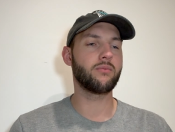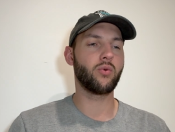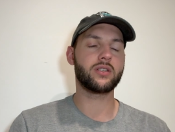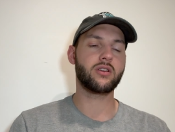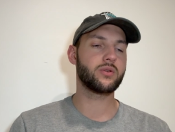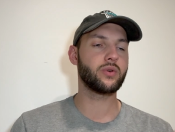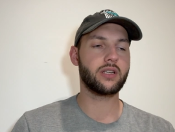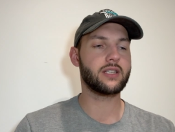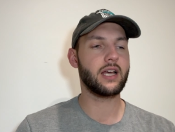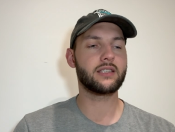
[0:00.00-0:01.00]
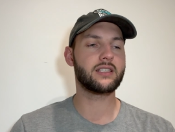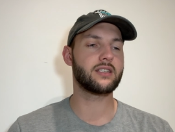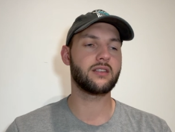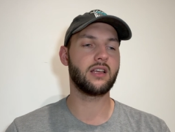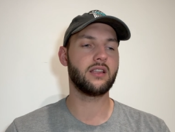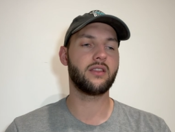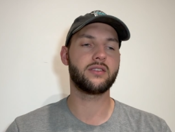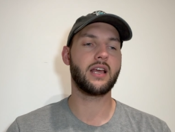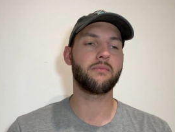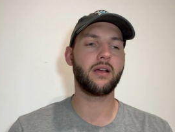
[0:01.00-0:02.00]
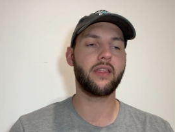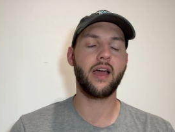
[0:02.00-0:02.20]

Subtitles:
West Coast were going to take this, the same player they